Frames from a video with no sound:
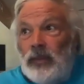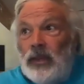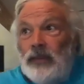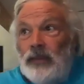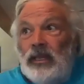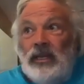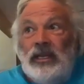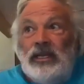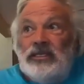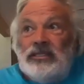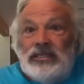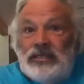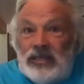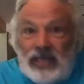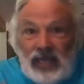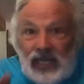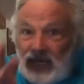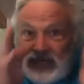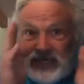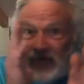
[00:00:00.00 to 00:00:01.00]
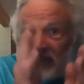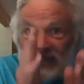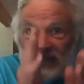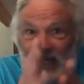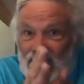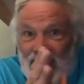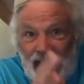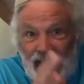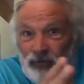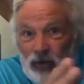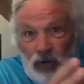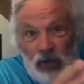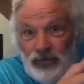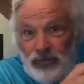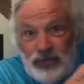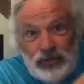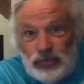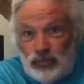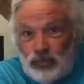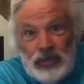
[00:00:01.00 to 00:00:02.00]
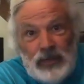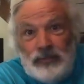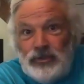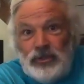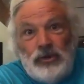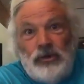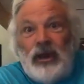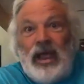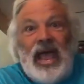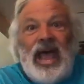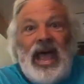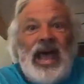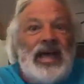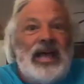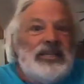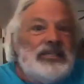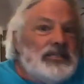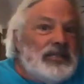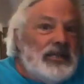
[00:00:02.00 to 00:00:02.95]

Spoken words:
I mean, it doesn't have all the trimmed grass